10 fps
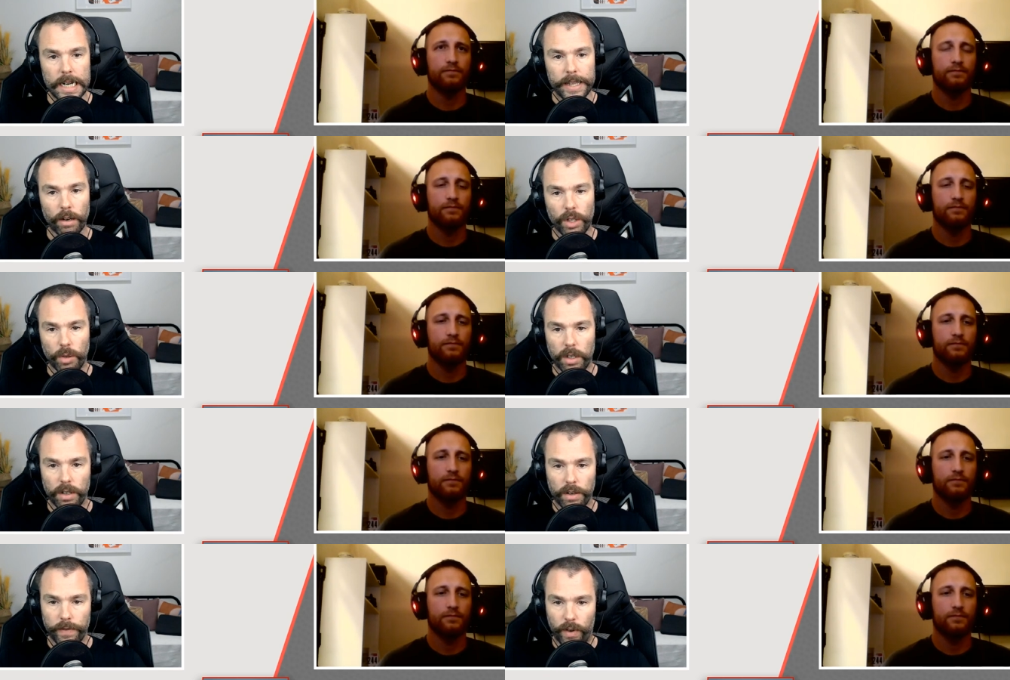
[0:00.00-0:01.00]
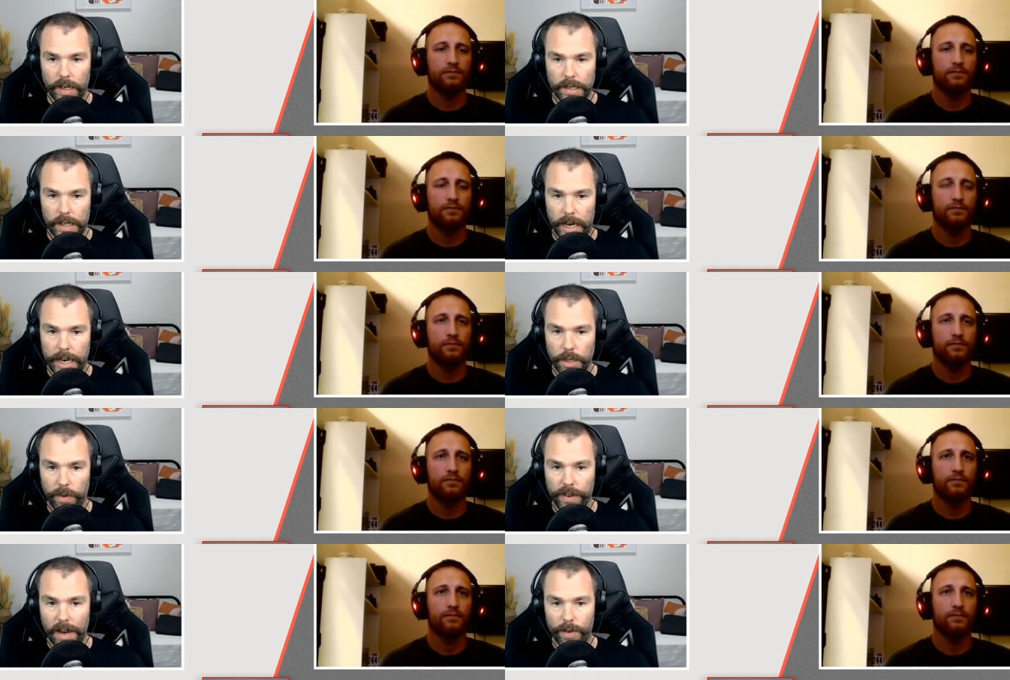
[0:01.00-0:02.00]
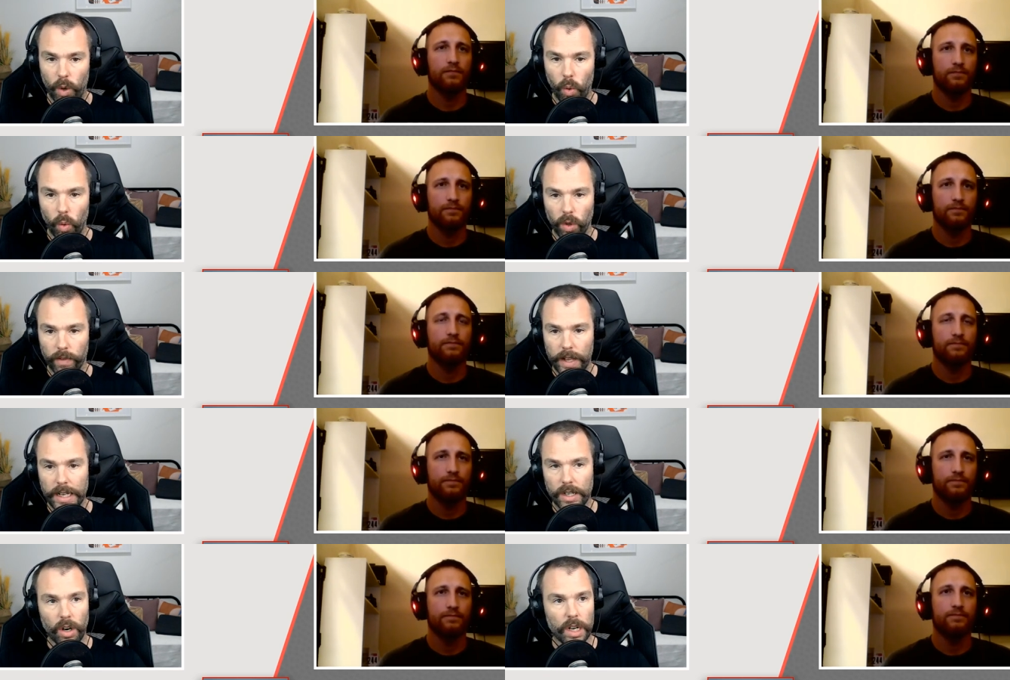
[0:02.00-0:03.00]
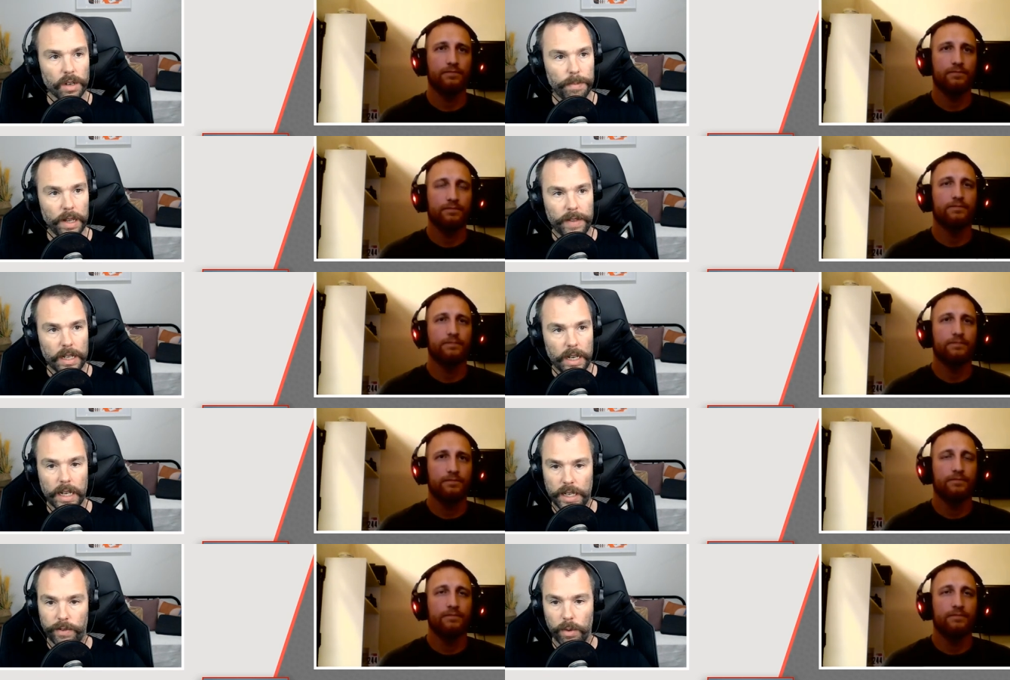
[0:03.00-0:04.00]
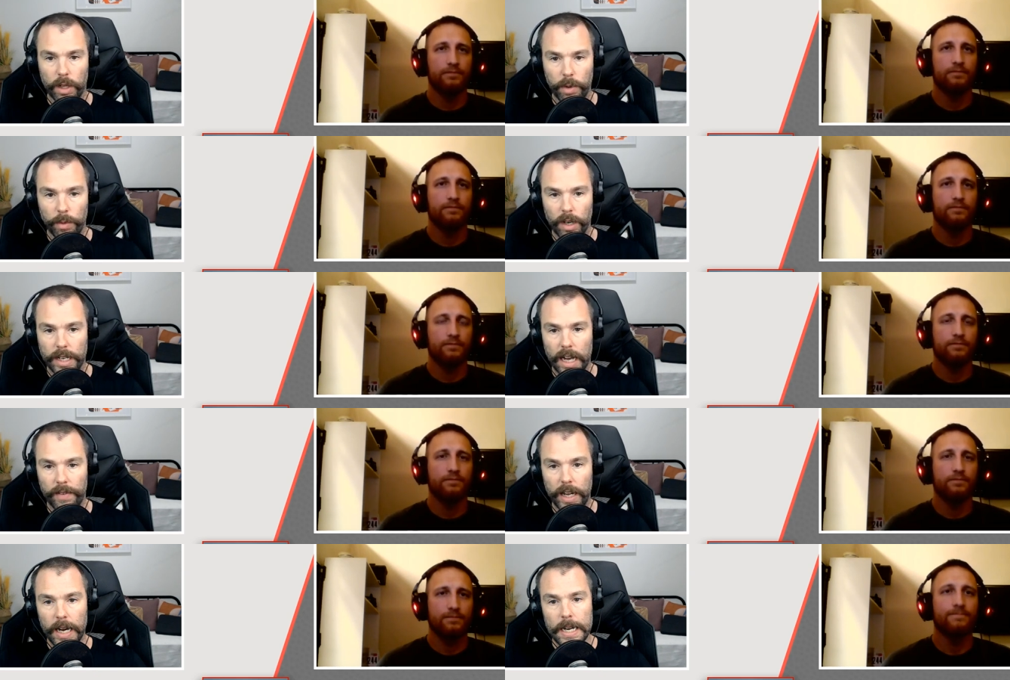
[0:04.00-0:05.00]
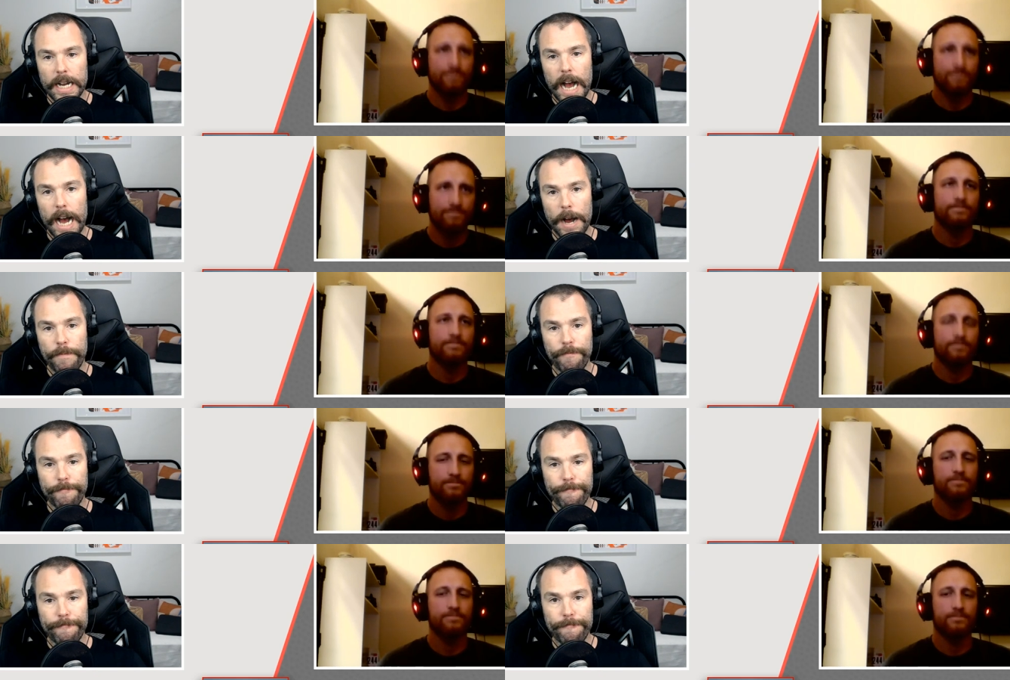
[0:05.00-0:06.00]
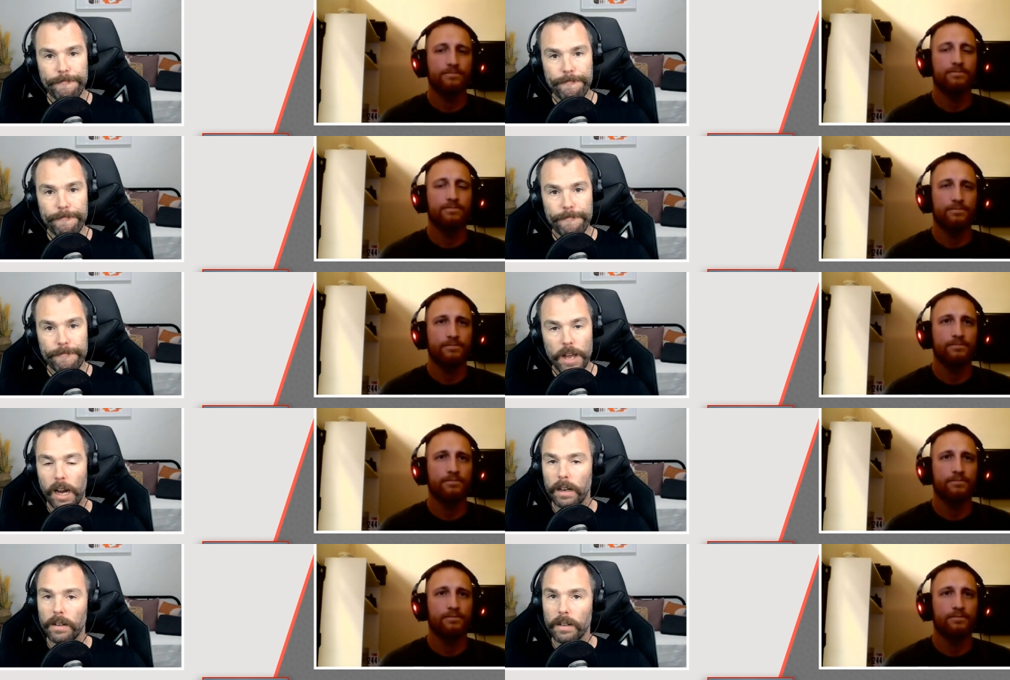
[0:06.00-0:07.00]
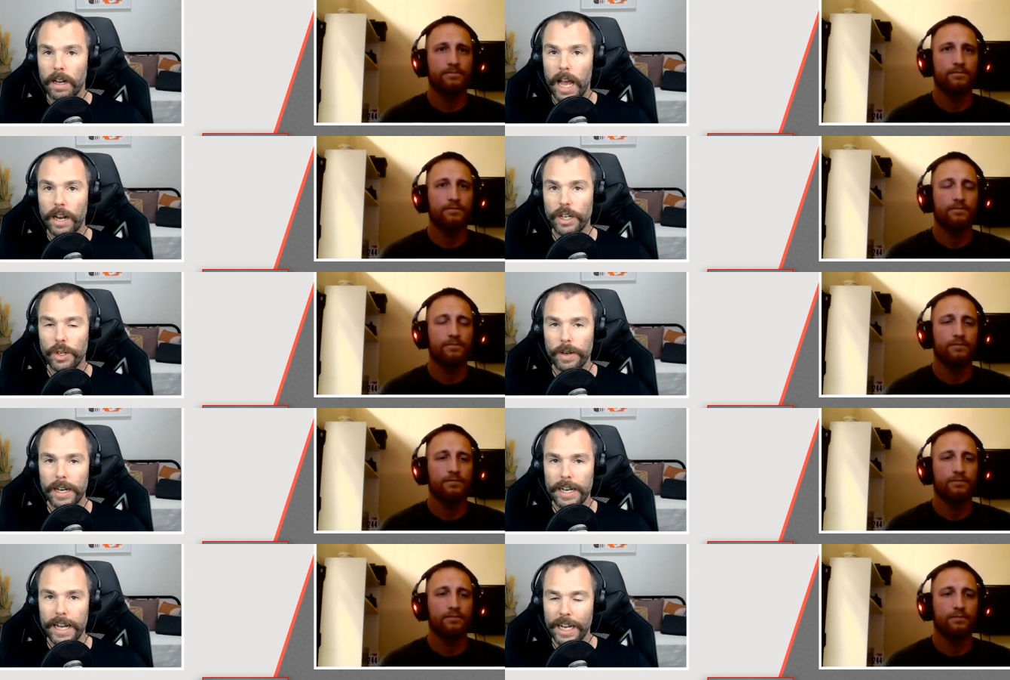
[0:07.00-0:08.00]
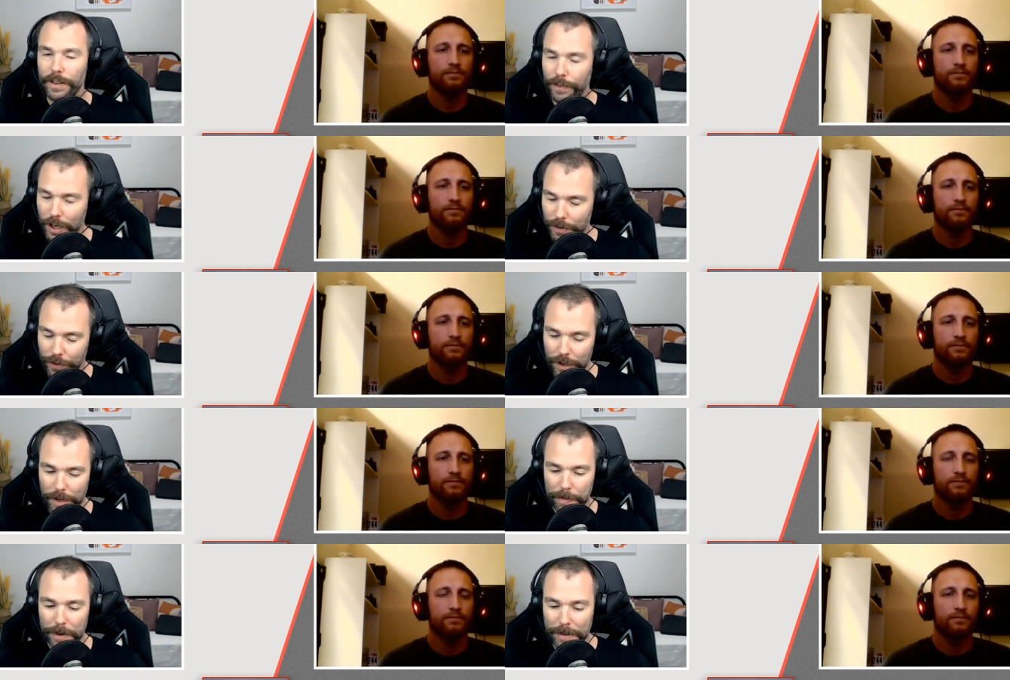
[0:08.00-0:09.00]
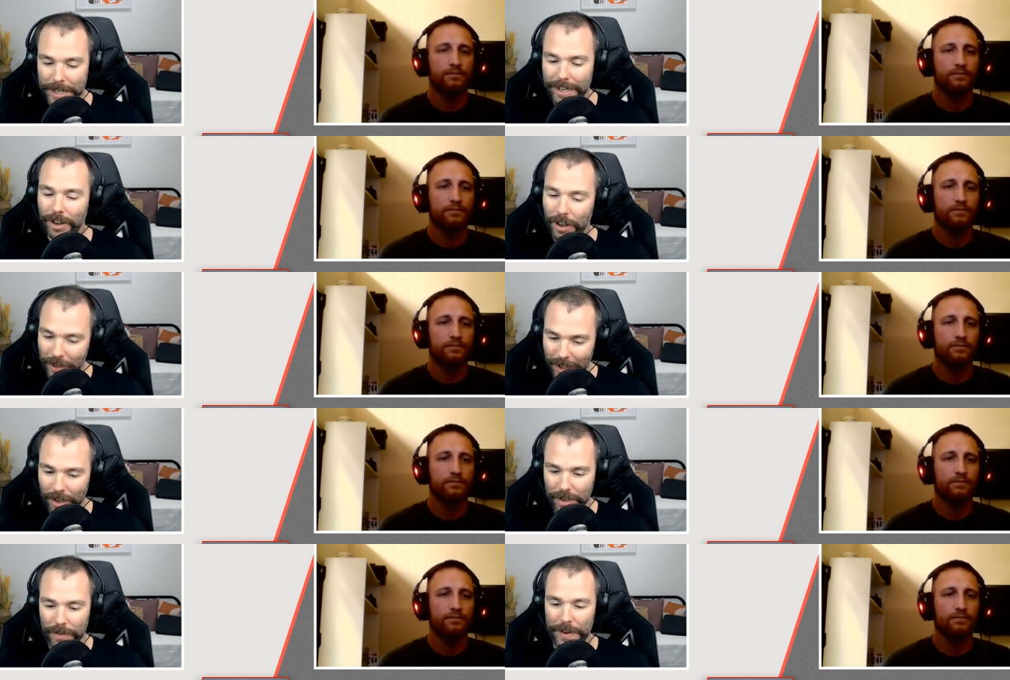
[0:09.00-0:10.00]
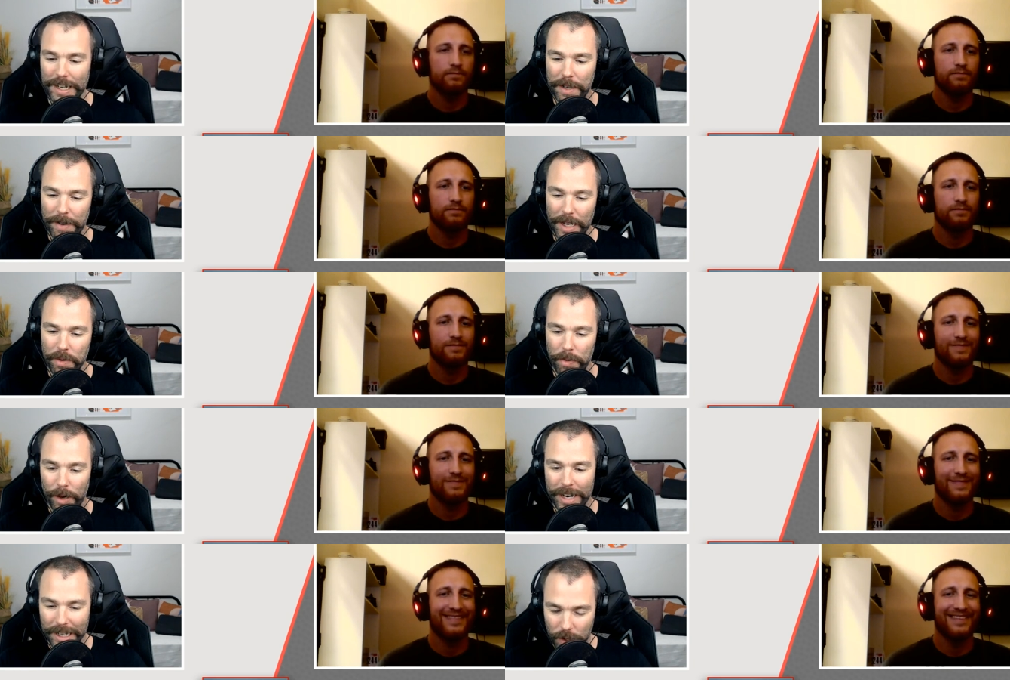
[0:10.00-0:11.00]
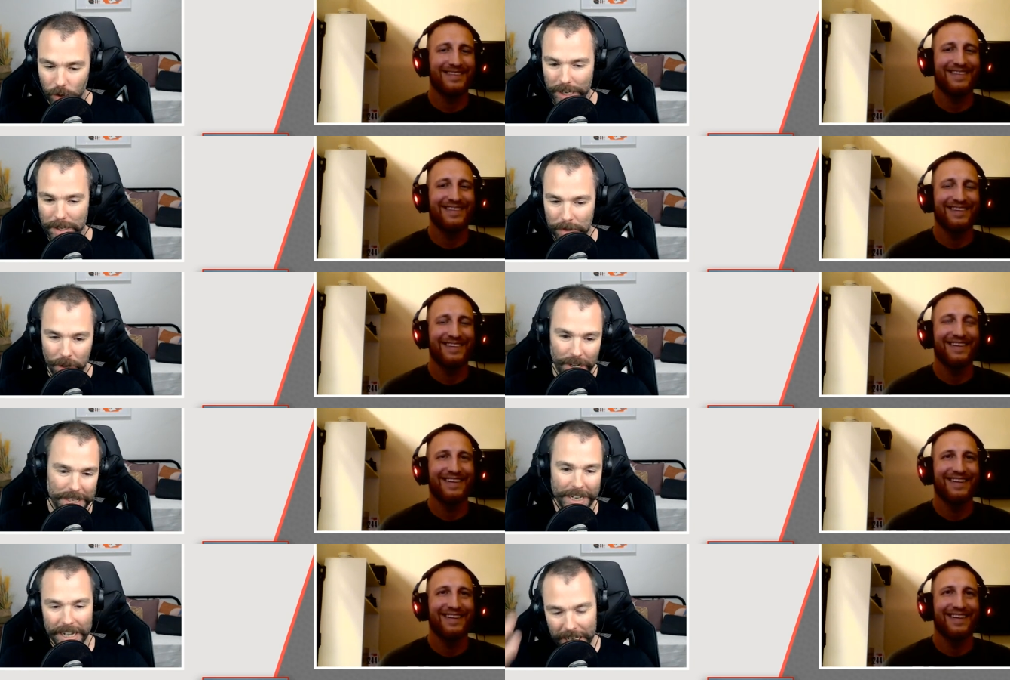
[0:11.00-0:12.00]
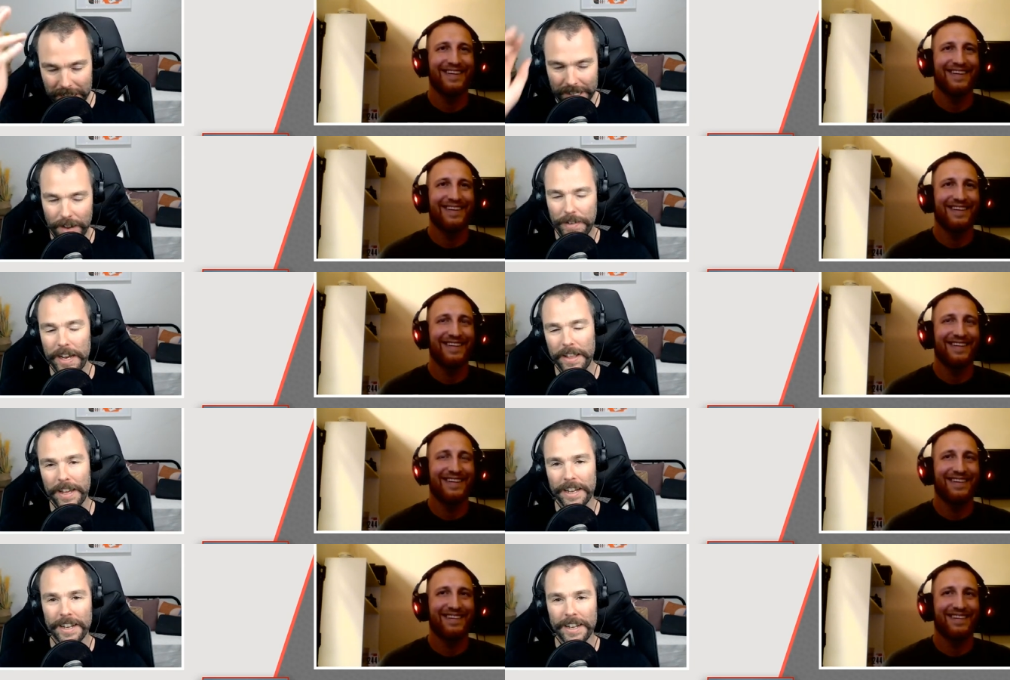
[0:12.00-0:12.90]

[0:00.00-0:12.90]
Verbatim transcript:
Speaker 1: that'll do it for us today as we've covered all of these guys. I believe that yeah, that's everyone that we wanted to cover here. Um, yeah, how did you uh, how did you find your first appearance here on the Locked On Fantasy Basketball Podcast, talking some dynasty, getting your stuff out there?